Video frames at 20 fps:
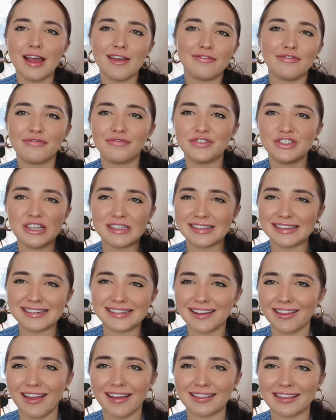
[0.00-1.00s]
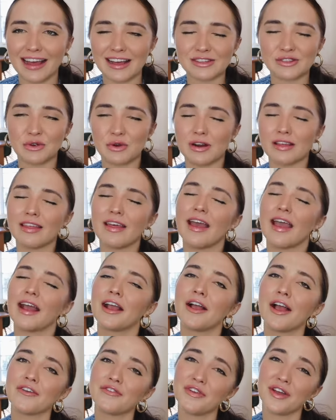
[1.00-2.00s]
if she's into like that sort of
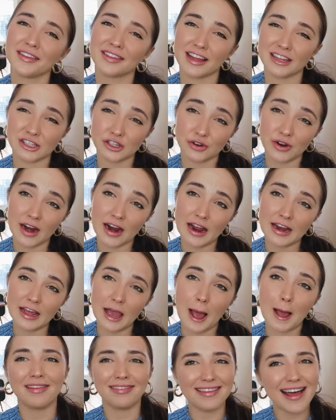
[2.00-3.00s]
thing, I feel like that's a great idea.